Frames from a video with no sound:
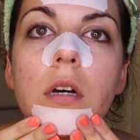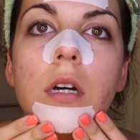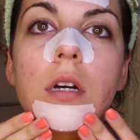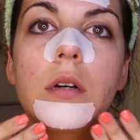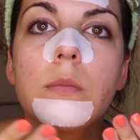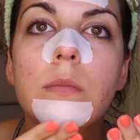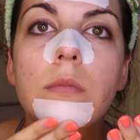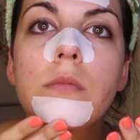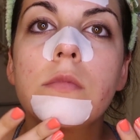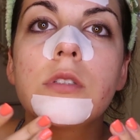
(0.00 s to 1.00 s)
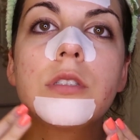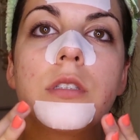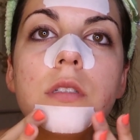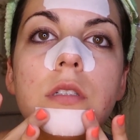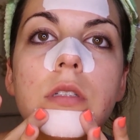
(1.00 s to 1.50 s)
um,
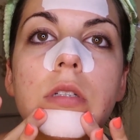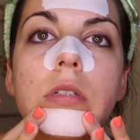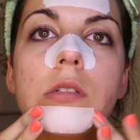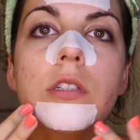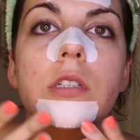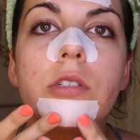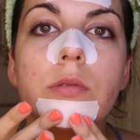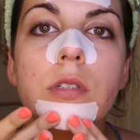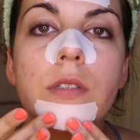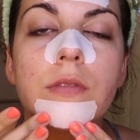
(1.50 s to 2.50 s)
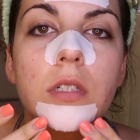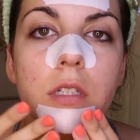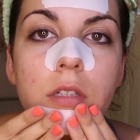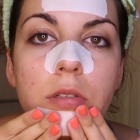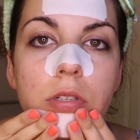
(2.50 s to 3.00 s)
which isn't unusual for
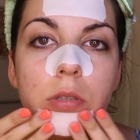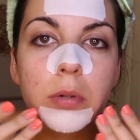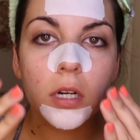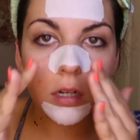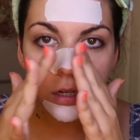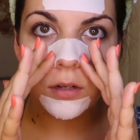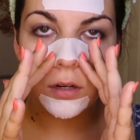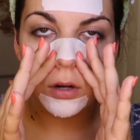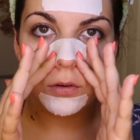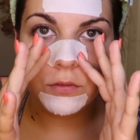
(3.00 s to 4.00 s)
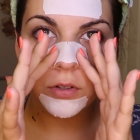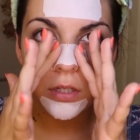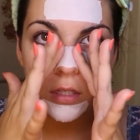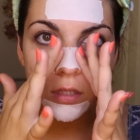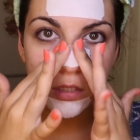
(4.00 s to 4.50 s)
a YouTuber. And
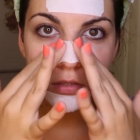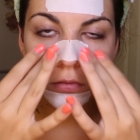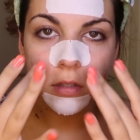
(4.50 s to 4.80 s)
hopefully these